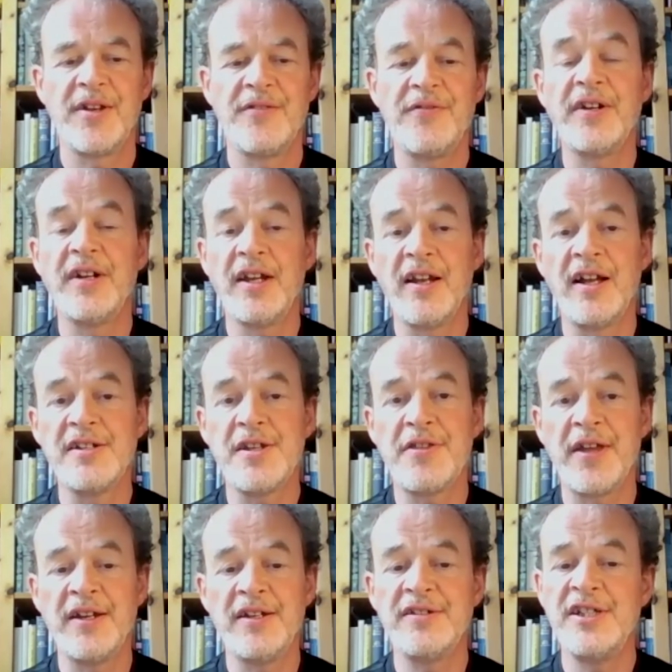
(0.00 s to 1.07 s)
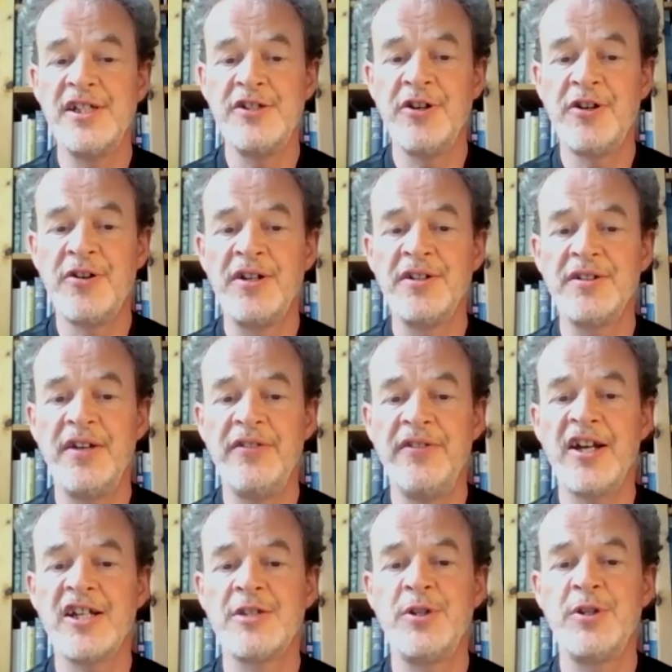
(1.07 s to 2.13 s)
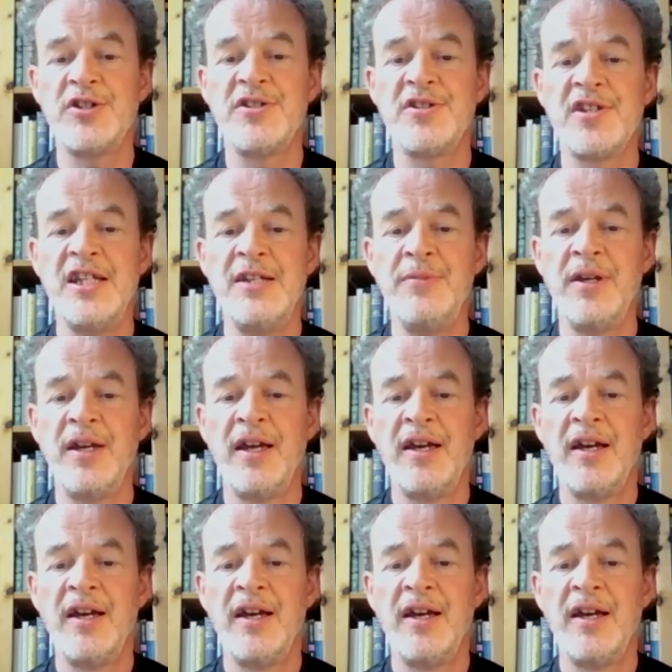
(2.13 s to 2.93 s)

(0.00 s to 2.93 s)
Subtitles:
Finally, I'd like to thank Deirdre Grant and the exhibitions team